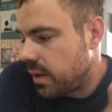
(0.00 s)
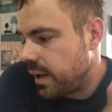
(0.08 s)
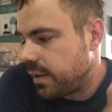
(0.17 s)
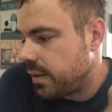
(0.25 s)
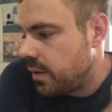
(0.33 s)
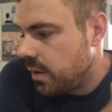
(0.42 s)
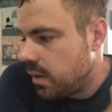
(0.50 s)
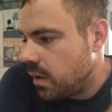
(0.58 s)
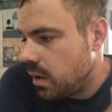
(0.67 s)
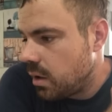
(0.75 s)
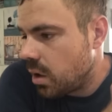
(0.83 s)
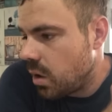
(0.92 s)
Like,
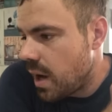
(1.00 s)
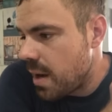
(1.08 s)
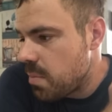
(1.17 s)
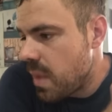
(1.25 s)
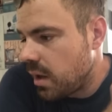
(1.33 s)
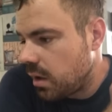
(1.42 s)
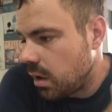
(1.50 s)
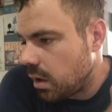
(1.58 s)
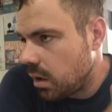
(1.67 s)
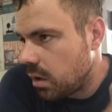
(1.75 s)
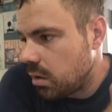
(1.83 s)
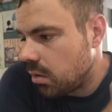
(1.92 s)
you know, I'm
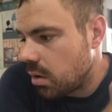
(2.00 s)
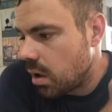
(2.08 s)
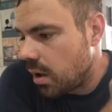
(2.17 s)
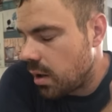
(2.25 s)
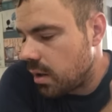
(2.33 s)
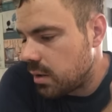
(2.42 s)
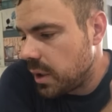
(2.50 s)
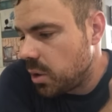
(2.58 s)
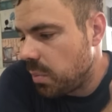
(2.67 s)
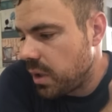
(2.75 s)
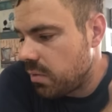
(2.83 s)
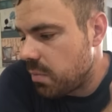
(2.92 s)
making a little
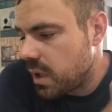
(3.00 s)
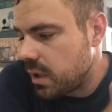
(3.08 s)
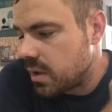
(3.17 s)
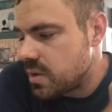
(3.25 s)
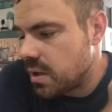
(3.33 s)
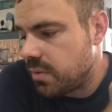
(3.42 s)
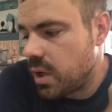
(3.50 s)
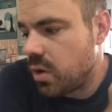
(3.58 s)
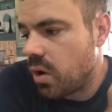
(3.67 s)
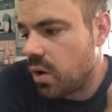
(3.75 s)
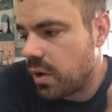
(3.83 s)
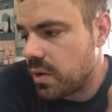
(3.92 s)
bit of money in dividend
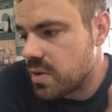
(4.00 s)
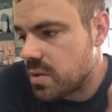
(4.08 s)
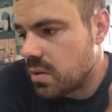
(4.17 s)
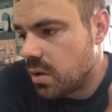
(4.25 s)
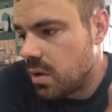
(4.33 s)
earnings